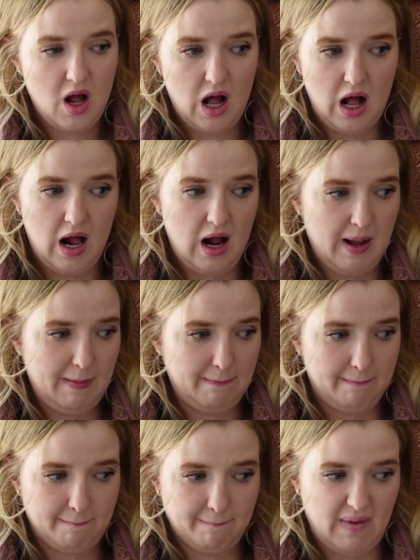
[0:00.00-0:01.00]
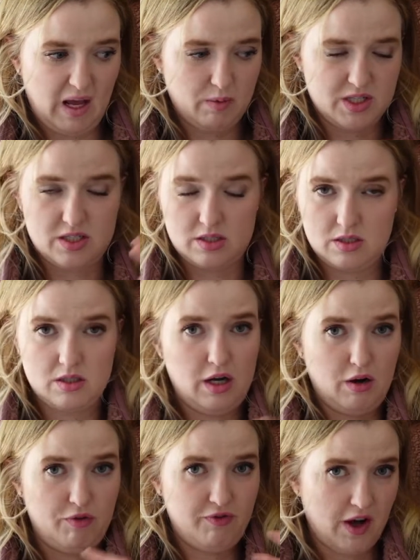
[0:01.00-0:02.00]
It was, you
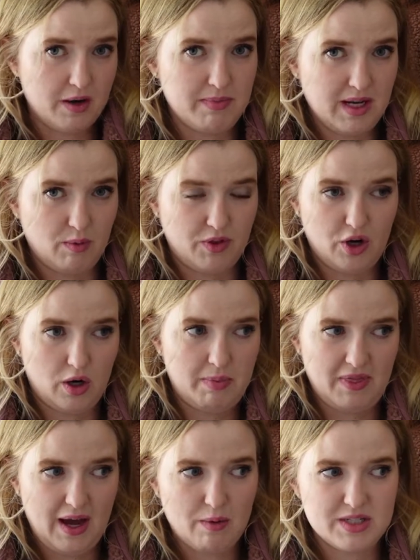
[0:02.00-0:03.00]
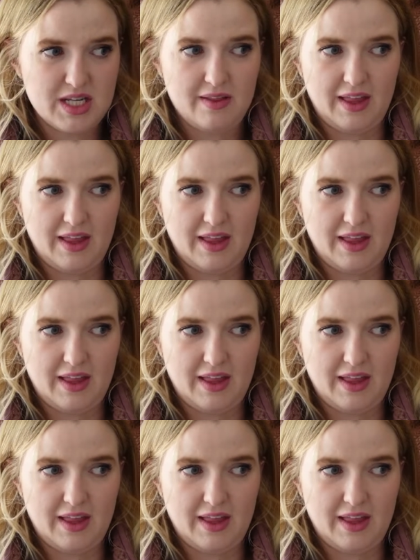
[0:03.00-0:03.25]
know, fun being with her, but that was it.